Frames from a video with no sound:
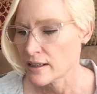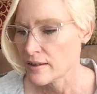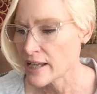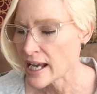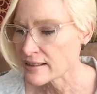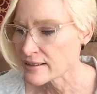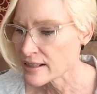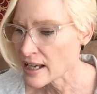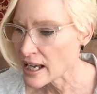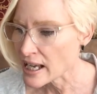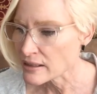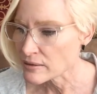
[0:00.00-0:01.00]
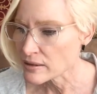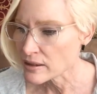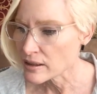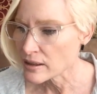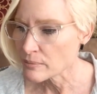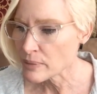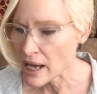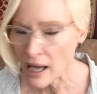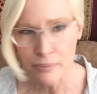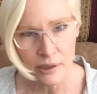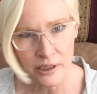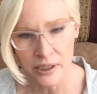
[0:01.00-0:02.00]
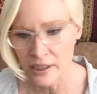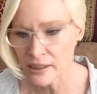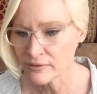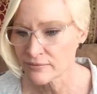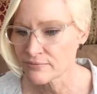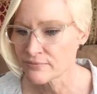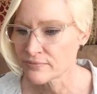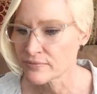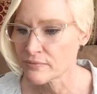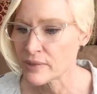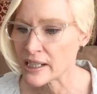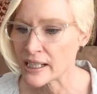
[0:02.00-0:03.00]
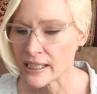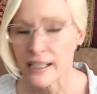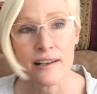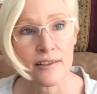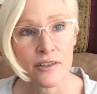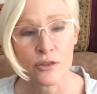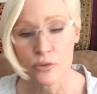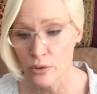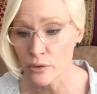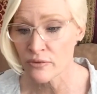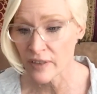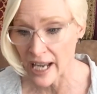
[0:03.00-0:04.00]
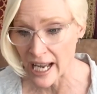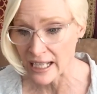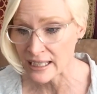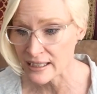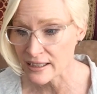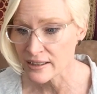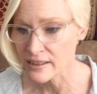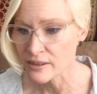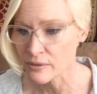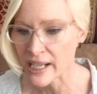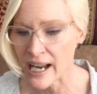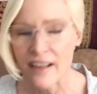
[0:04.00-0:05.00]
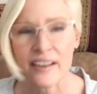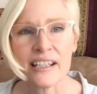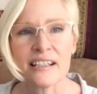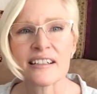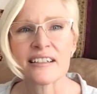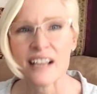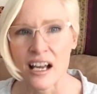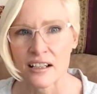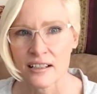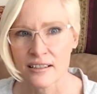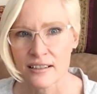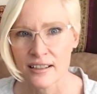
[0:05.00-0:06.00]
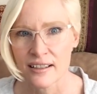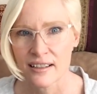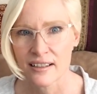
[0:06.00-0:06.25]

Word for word: That's not popular, but it is a true fact. Reality sucks,